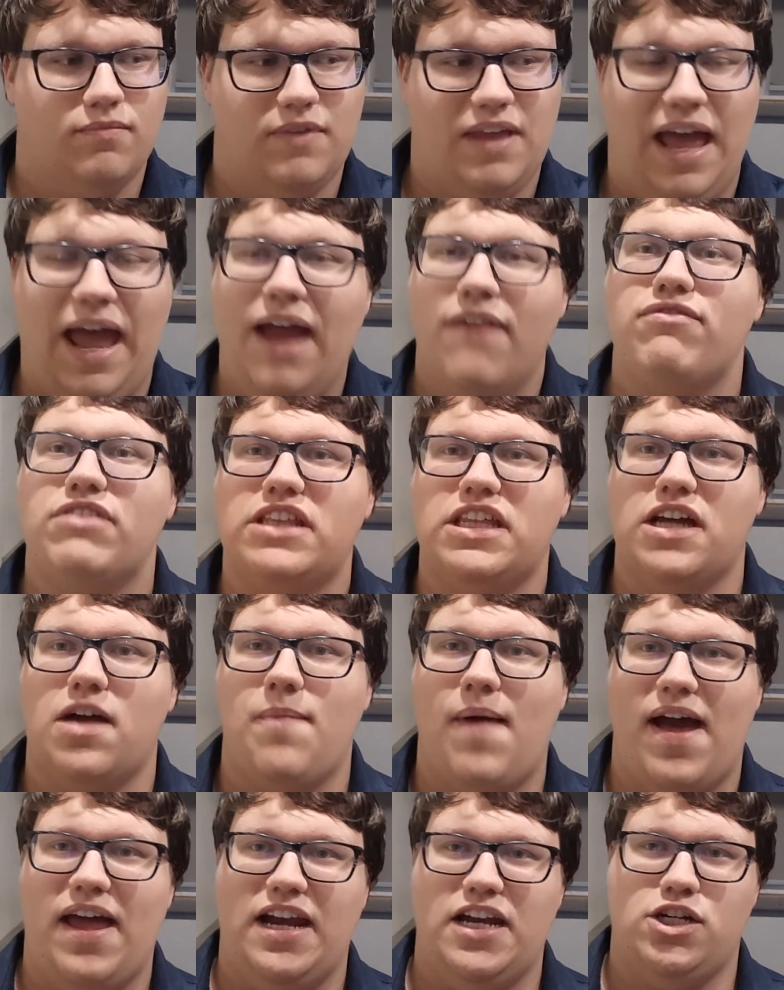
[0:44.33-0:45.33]
everything
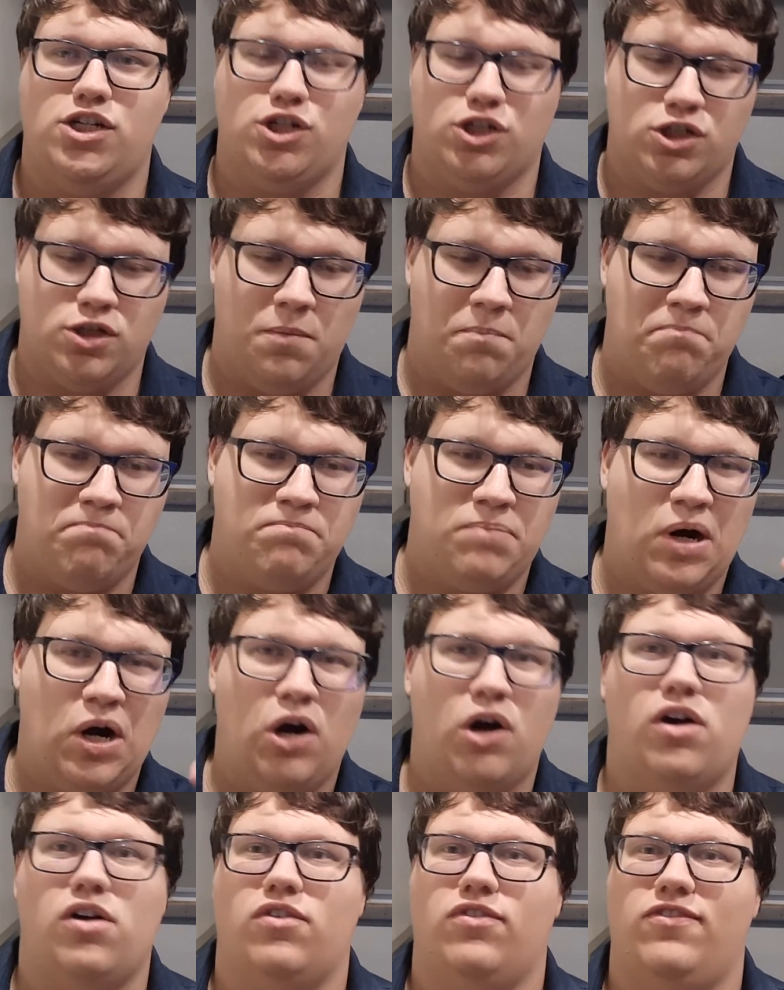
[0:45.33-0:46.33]
about it is just
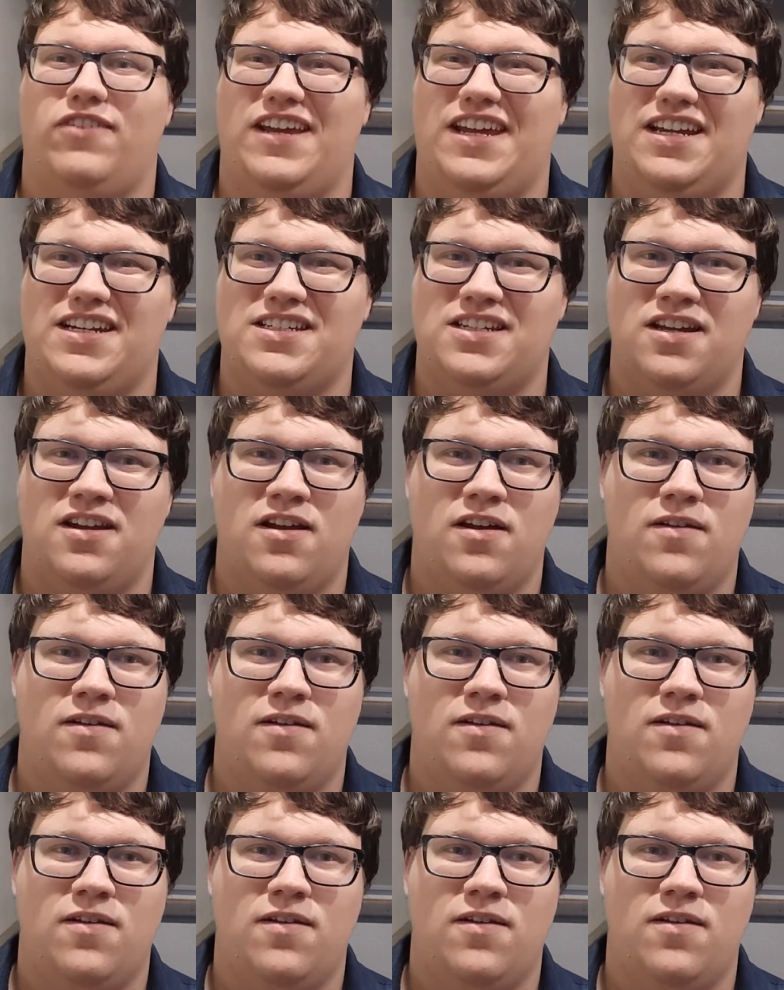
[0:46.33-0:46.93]
perfect.